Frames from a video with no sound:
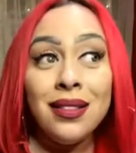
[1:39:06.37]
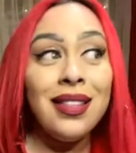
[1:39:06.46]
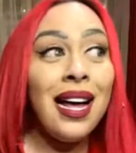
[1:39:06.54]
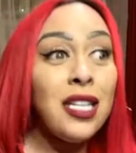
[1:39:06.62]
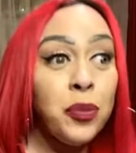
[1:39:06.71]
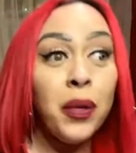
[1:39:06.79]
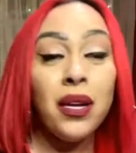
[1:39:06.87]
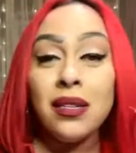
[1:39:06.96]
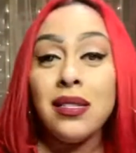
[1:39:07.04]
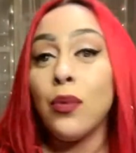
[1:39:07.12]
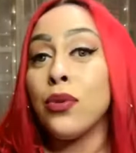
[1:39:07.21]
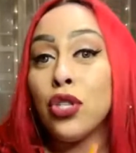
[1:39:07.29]
That's because
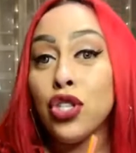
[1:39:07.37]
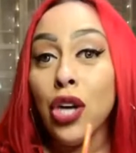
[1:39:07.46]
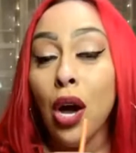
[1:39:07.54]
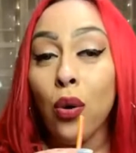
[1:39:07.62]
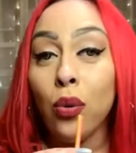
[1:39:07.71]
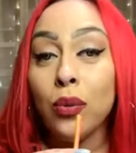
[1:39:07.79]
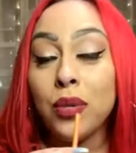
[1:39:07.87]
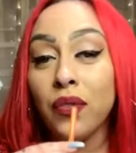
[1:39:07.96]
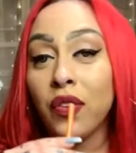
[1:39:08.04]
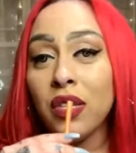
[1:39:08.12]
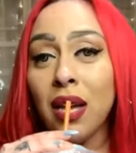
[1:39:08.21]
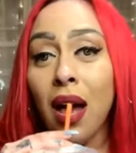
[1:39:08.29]
that was a show. It was a
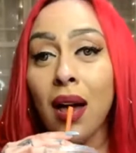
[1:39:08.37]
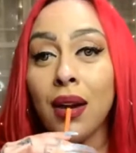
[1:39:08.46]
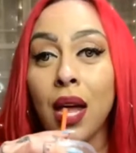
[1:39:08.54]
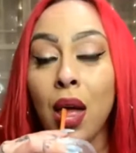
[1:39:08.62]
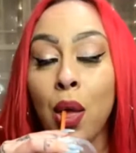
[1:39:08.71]
facade.